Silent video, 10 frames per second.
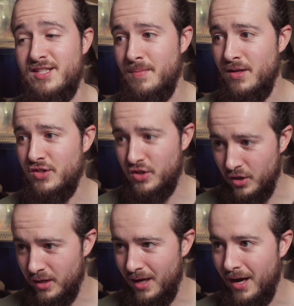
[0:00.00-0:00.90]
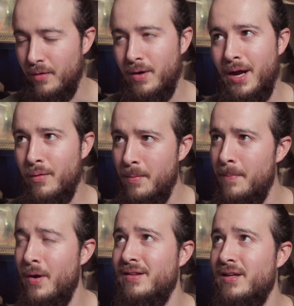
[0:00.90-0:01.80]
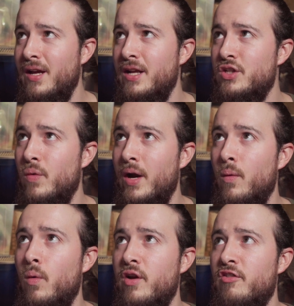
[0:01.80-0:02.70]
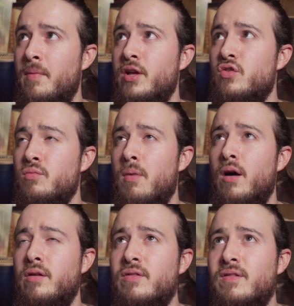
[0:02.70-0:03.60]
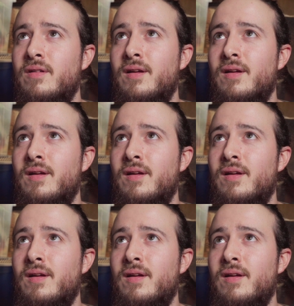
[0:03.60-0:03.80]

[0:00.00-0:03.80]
smells good. I remember. I think I drank one of my 2 bottles.